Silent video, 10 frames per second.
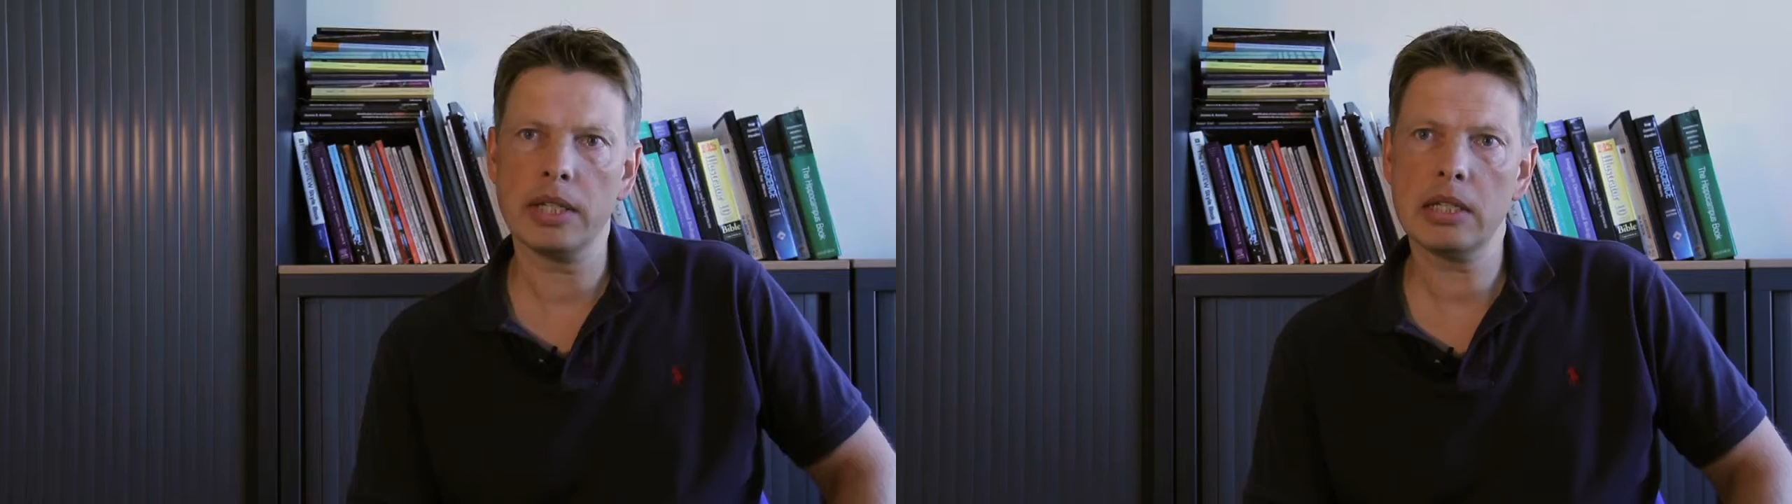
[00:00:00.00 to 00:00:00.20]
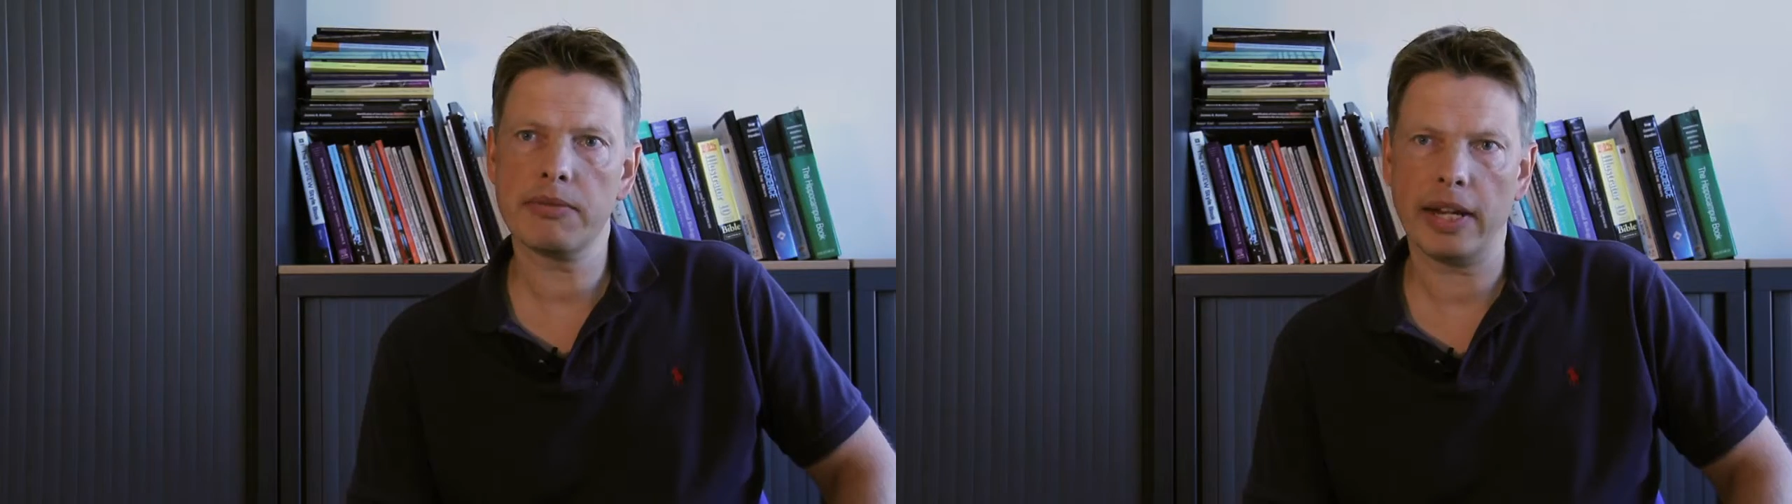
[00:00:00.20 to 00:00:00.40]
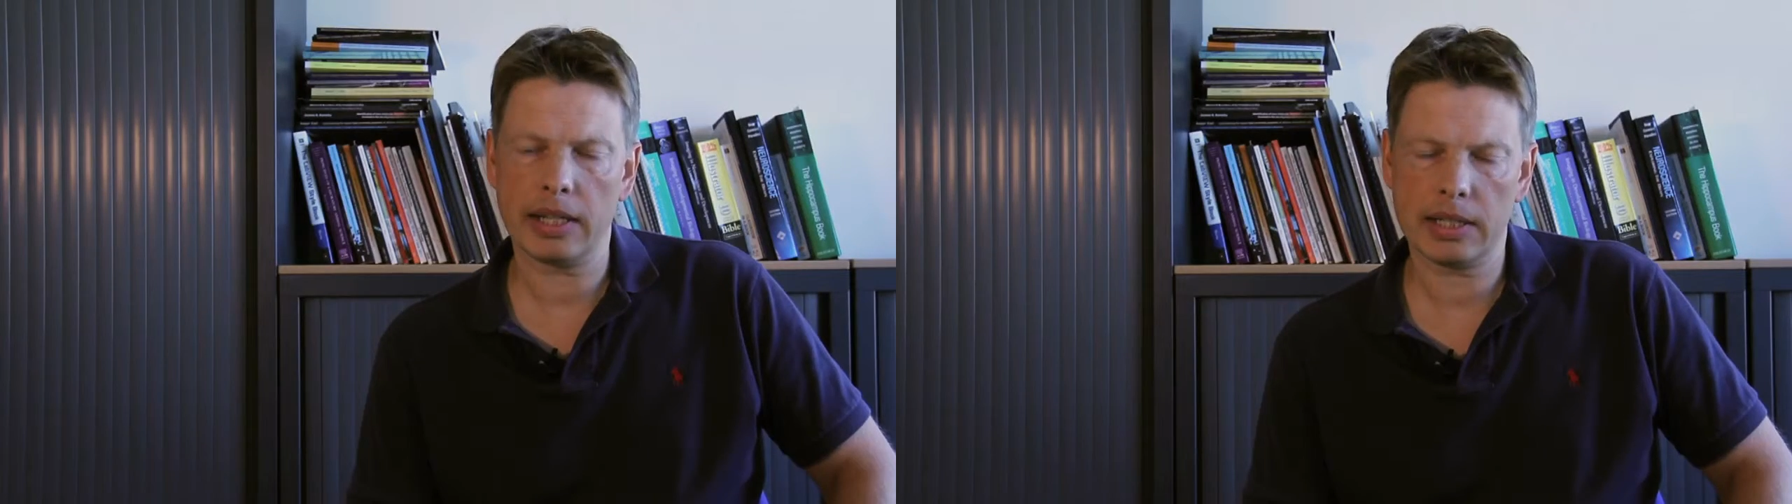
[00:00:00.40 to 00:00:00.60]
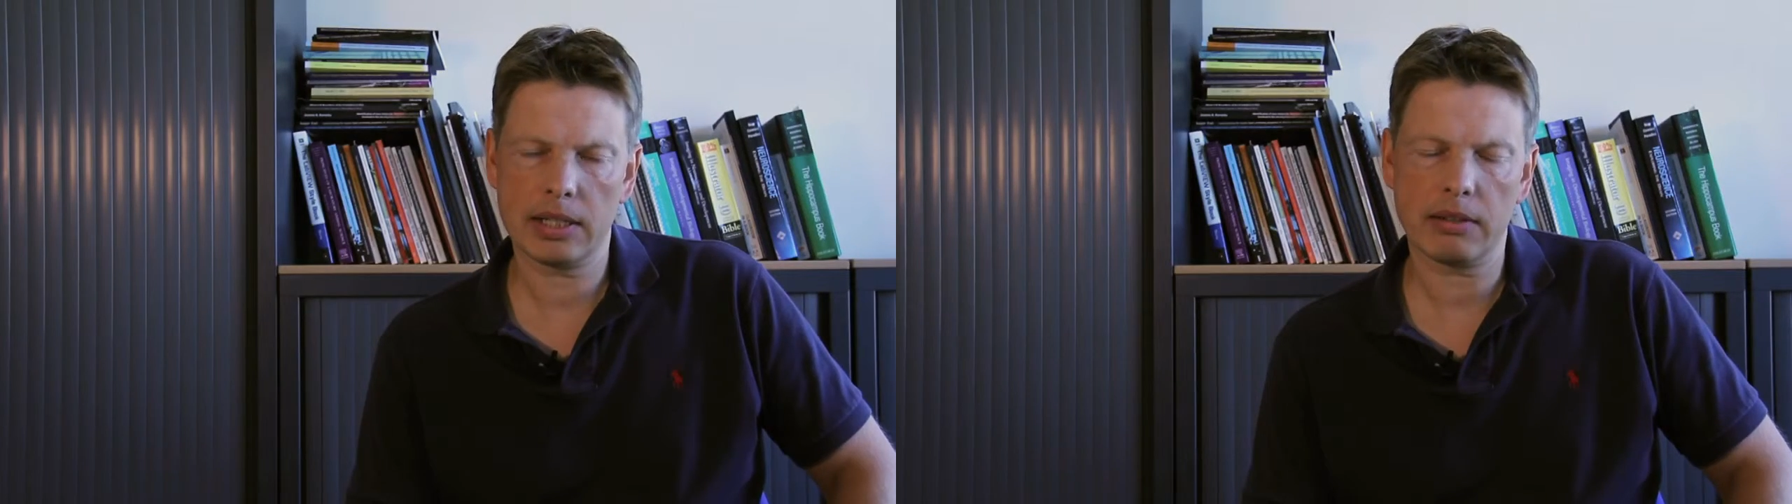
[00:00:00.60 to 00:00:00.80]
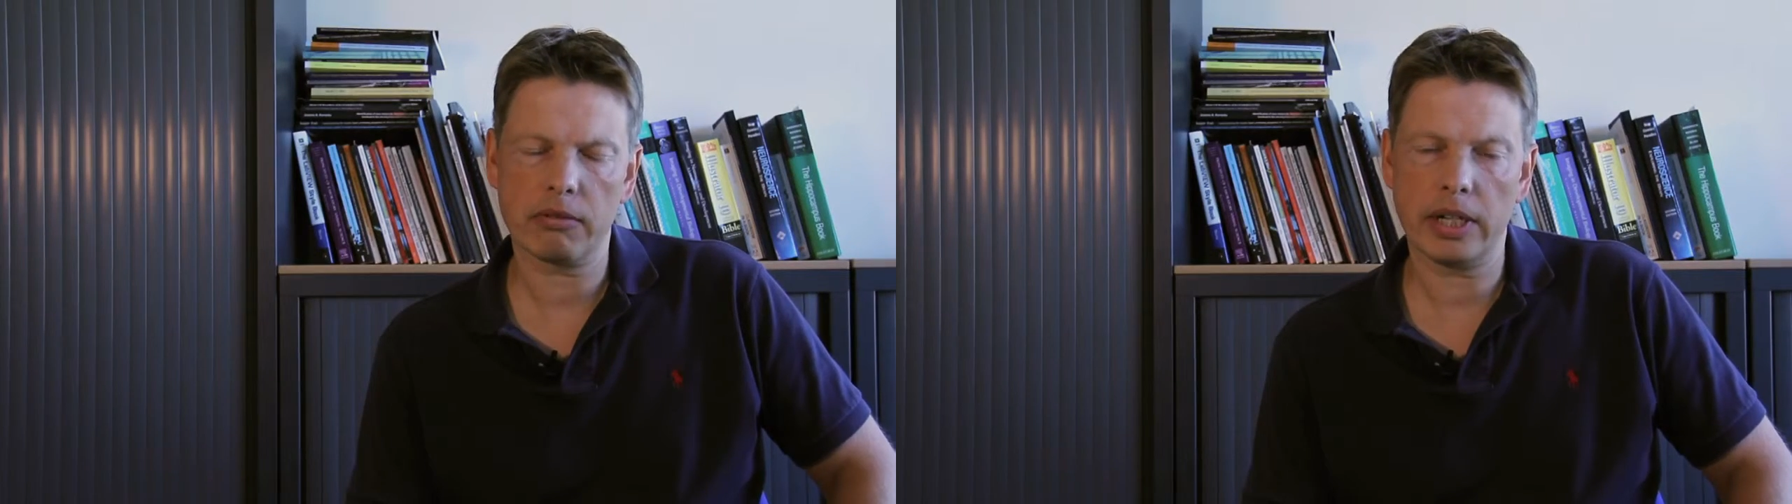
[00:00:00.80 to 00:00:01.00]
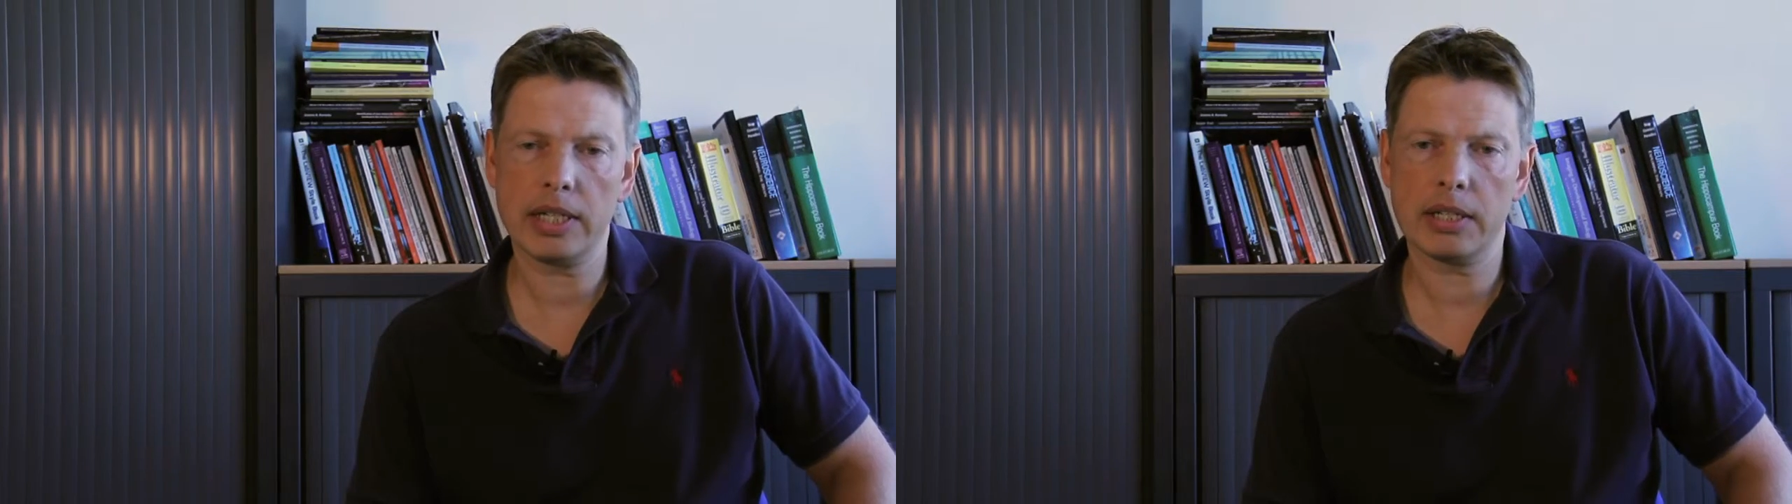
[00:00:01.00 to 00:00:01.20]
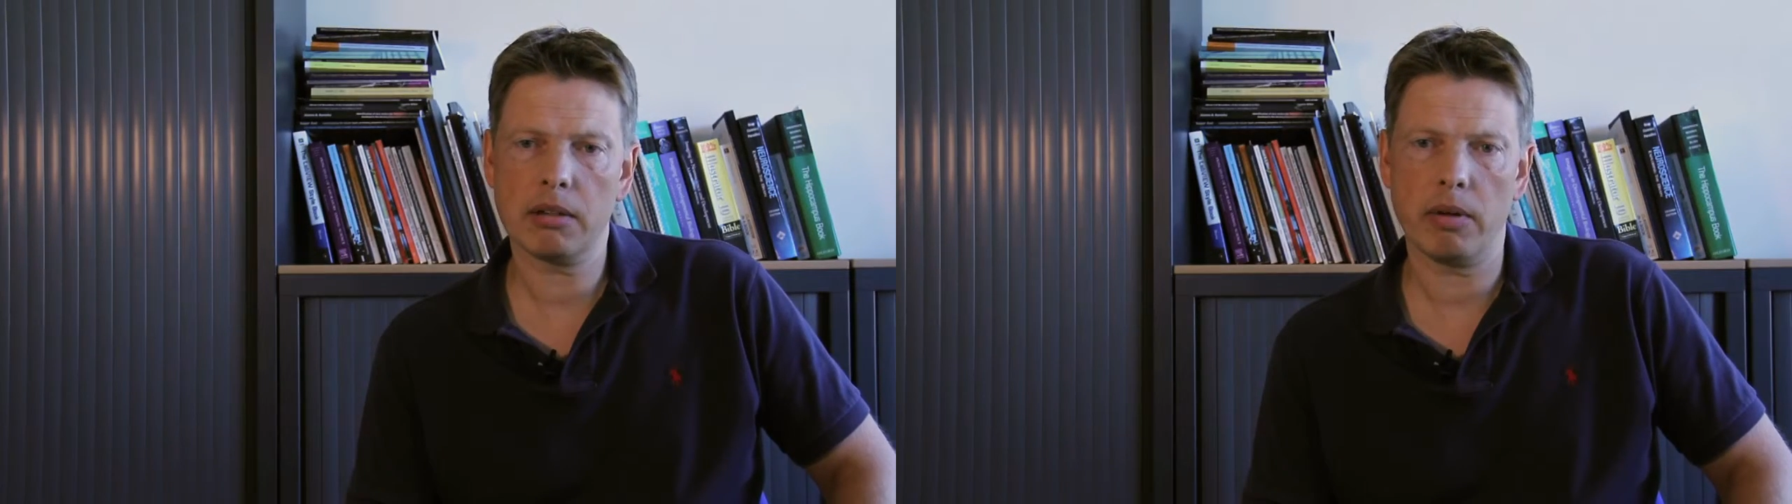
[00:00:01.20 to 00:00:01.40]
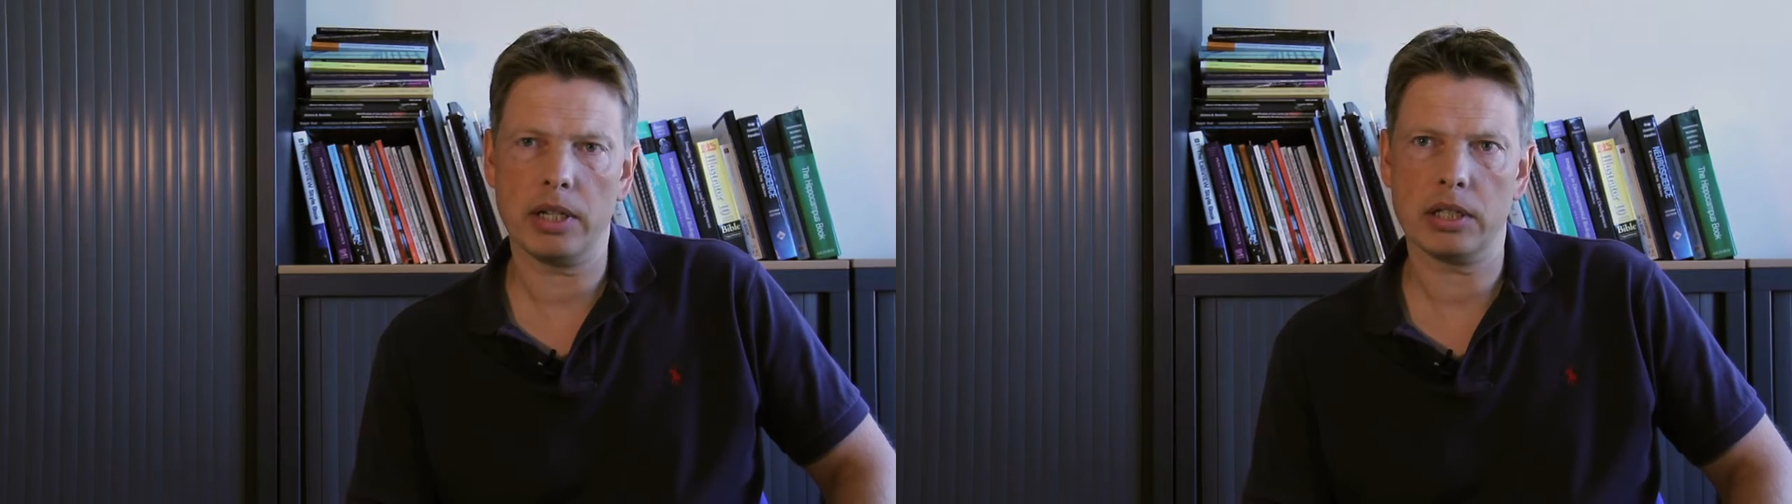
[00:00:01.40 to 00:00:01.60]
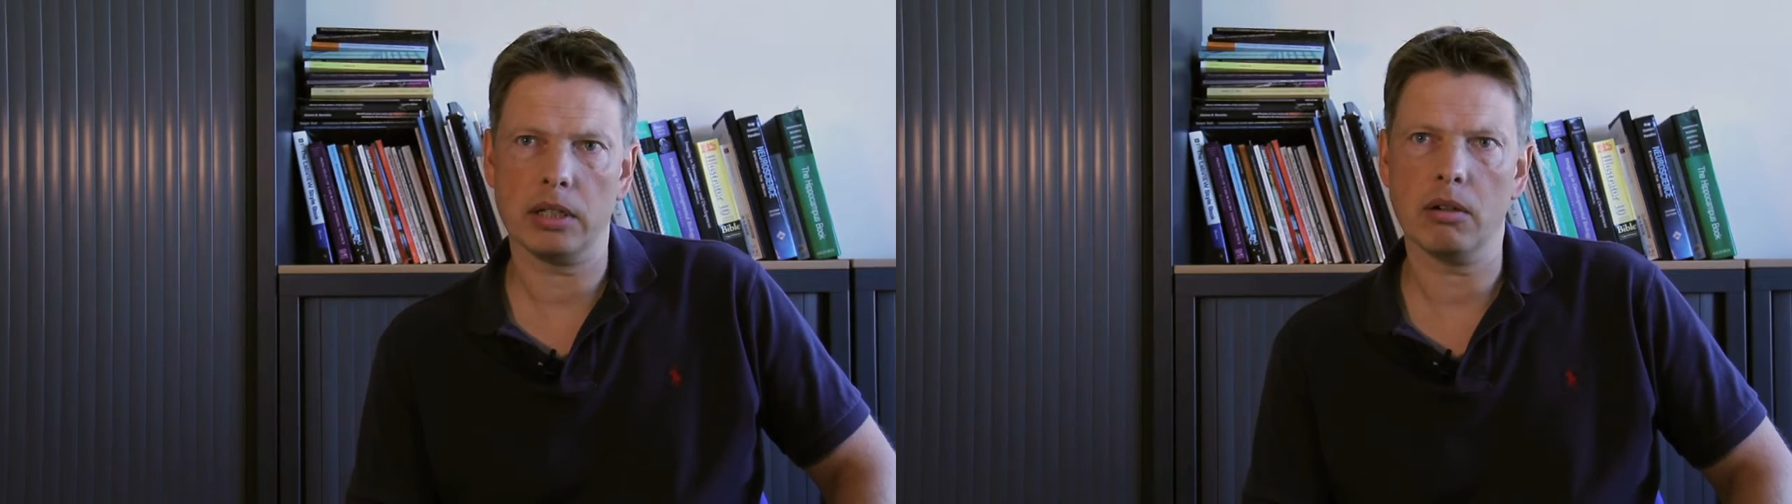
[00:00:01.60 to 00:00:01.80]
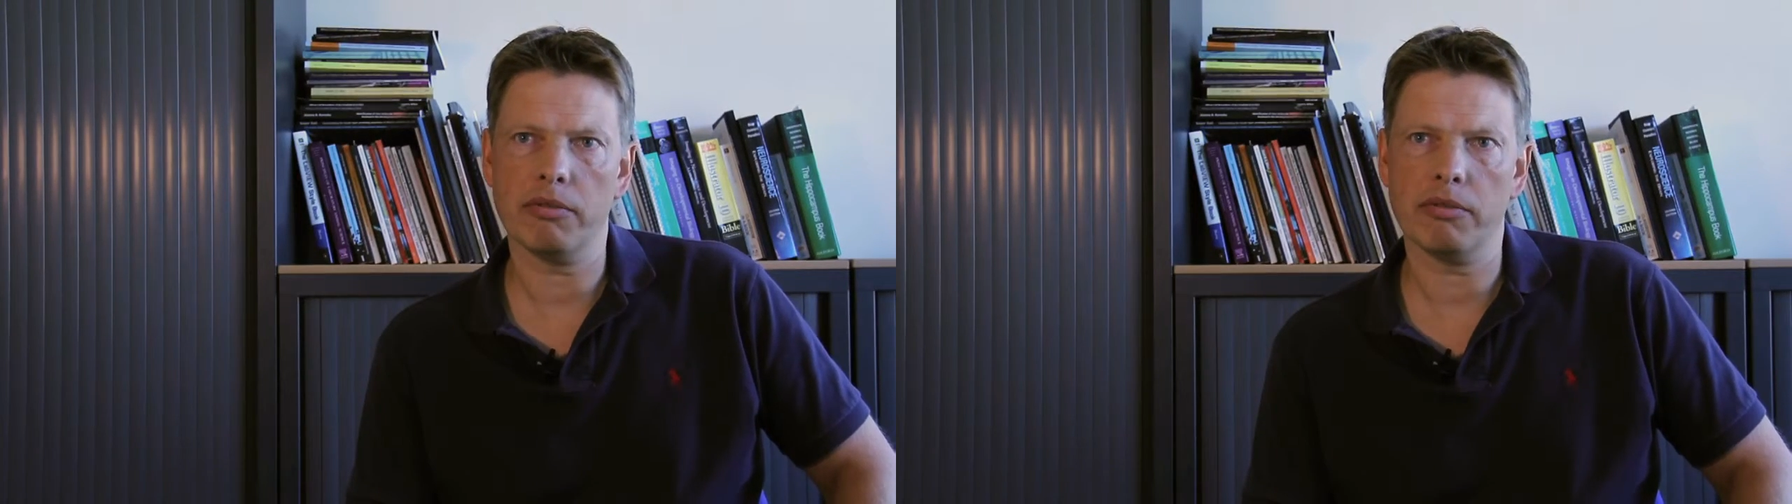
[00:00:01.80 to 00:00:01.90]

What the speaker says: These facts raise the question